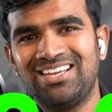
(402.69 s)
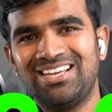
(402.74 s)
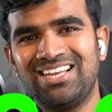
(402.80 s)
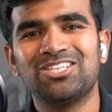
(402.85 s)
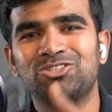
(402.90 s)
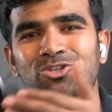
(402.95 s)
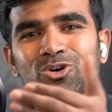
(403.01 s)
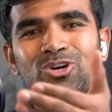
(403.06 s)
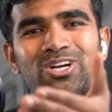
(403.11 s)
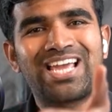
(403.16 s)

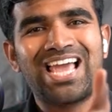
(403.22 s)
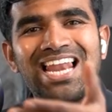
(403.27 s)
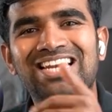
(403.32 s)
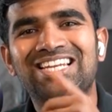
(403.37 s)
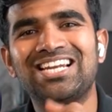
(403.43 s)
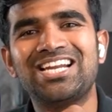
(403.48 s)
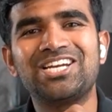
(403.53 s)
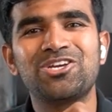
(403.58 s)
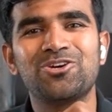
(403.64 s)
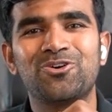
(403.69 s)
So
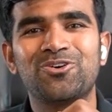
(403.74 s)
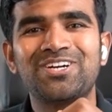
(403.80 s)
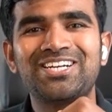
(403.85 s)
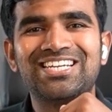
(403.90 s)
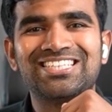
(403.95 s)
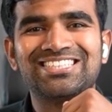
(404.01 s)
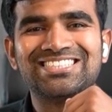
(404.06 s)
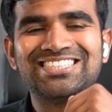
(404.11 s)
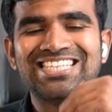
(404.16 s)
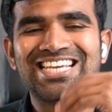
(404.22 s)
calculate your
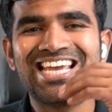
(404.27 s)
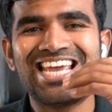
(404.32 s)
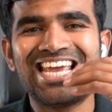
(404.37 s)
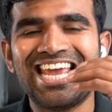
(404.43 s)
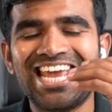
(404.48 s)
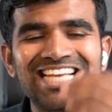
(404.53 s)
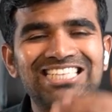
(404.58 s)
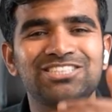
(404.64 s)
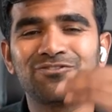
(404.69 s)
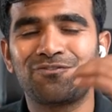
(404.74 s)
returns.
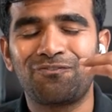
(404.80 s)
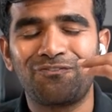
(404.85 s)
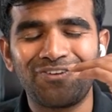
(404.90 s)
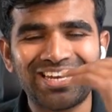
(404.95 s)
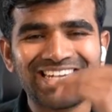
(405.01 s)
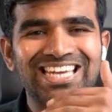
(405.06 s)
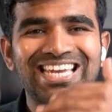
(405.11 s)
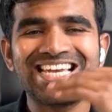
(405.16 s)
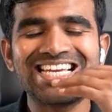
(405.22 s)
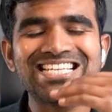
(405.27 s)
It's
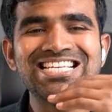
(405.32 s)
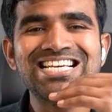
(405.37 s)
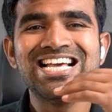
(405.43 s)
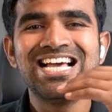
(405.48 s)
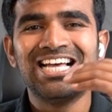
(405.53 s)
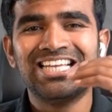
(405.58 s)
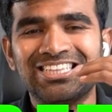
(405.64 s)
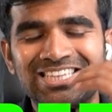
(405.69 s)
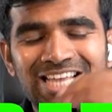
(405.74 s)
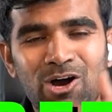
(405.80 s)
freaking
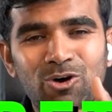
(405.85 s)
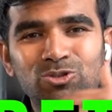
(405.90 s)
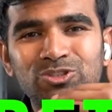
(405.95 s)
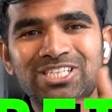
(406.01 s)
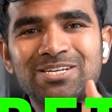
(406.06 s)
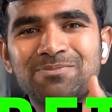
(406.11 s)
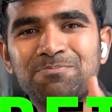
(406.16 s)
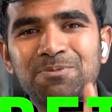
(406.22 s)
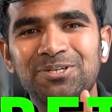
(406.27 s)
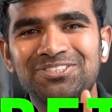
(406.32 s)

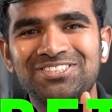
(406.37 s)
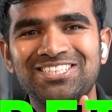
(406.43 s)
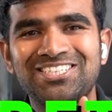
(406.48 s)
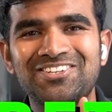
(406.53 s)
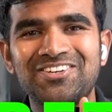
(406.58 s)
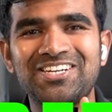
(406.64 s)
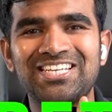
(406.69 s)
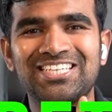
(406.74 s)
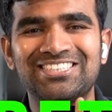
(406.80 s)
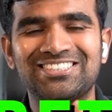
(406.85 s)
1000%
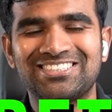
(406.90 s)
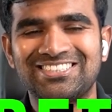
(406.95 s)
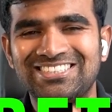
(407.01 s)
returns.